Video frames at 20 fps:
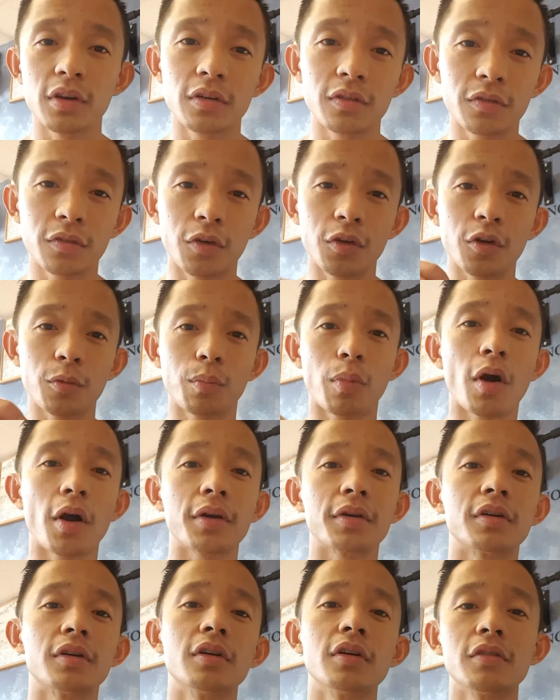for your
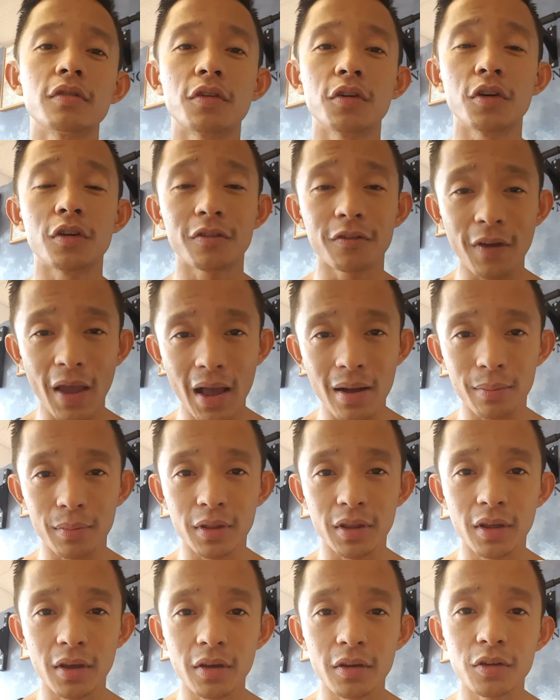partner, for your
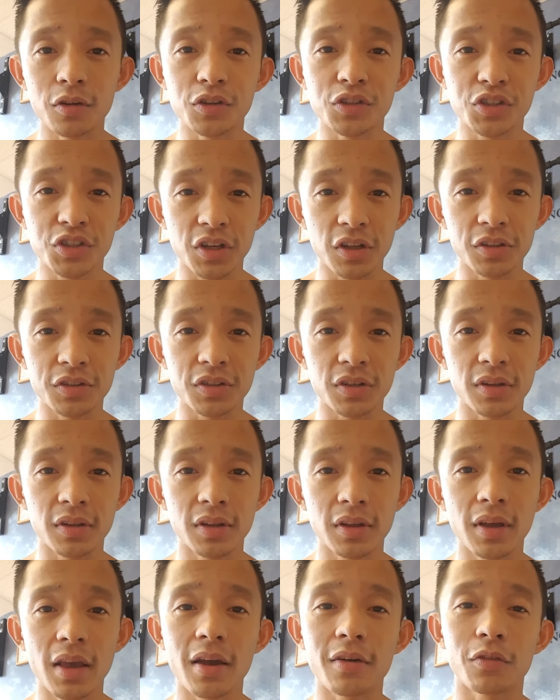family, your children,
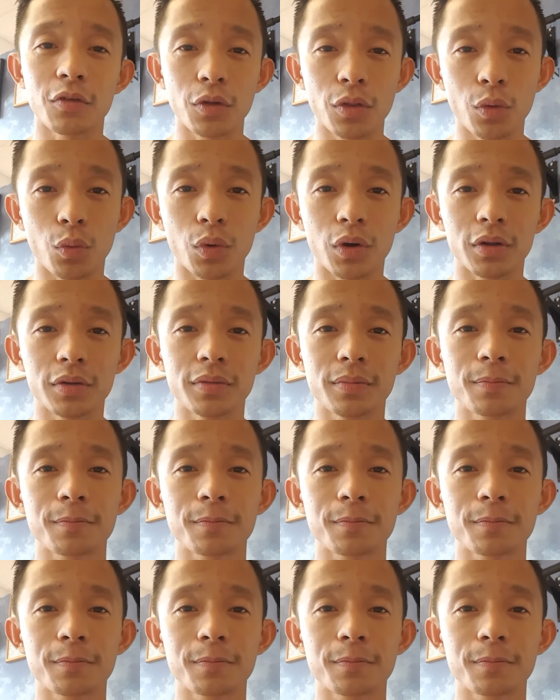and for the world.